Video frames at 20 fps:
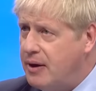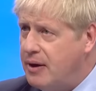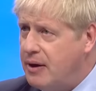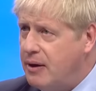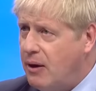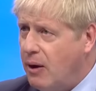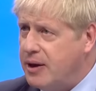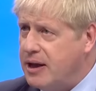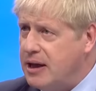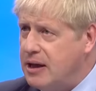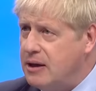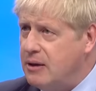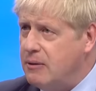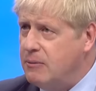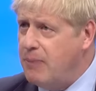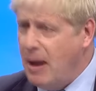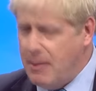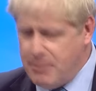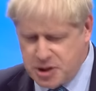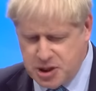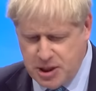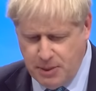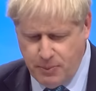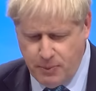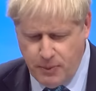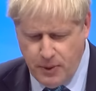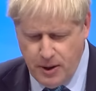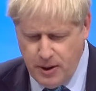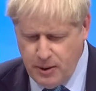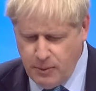on E U membership
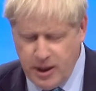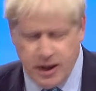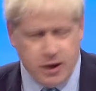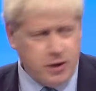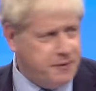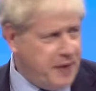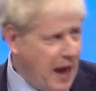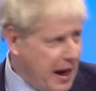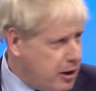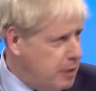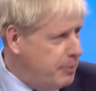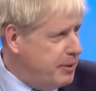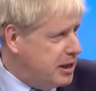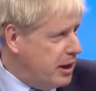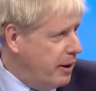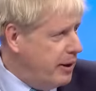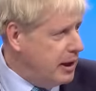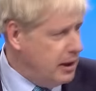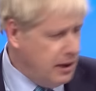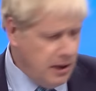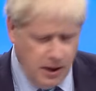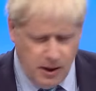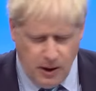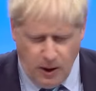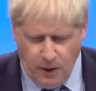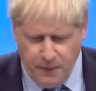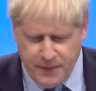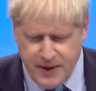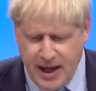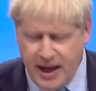when it, that could be going
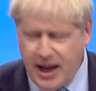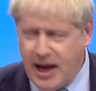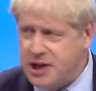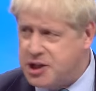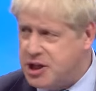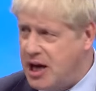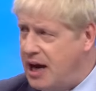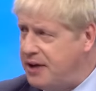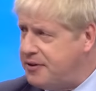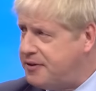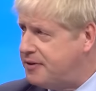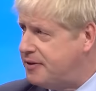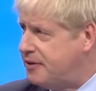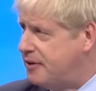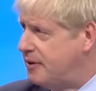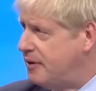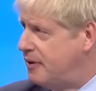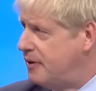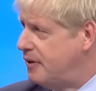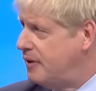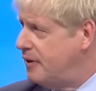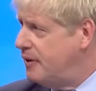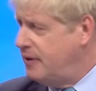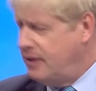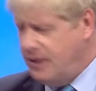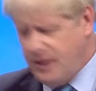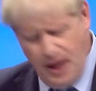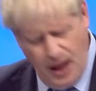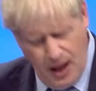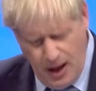on the N H S?
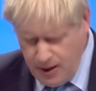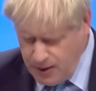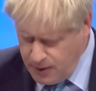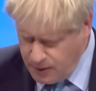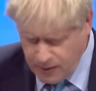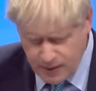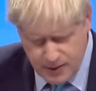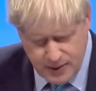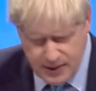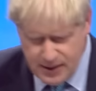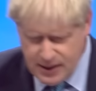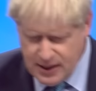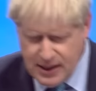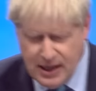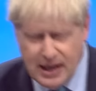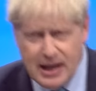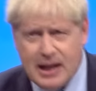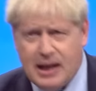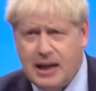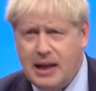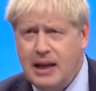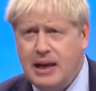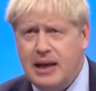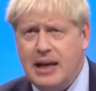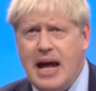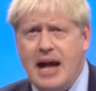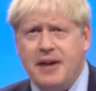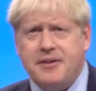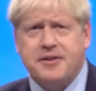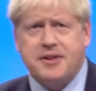No.
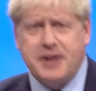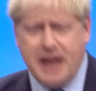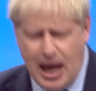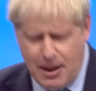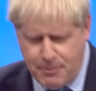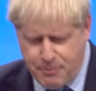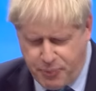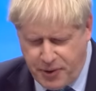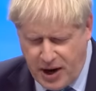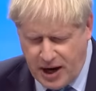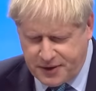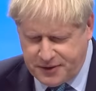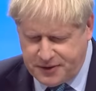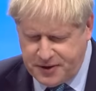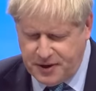Let's get Brexit